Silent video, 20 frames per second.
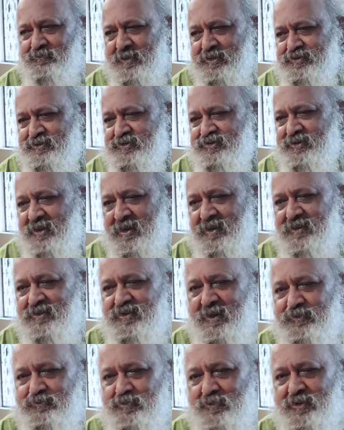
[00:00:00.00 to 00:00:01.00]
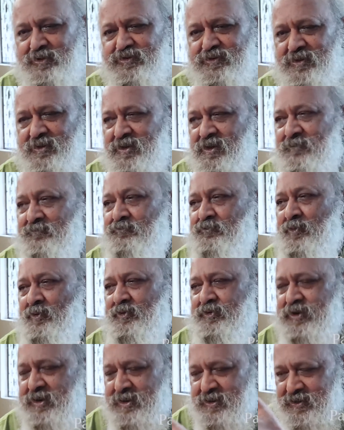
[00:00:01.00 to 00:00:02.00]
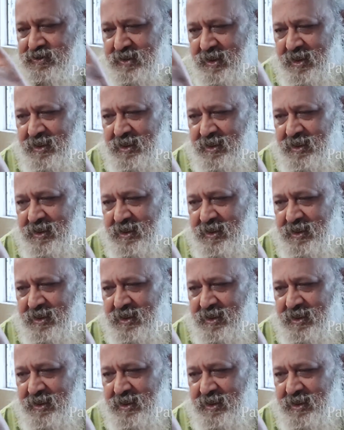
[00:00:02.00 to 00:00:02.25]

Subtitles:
pesticide that was imported,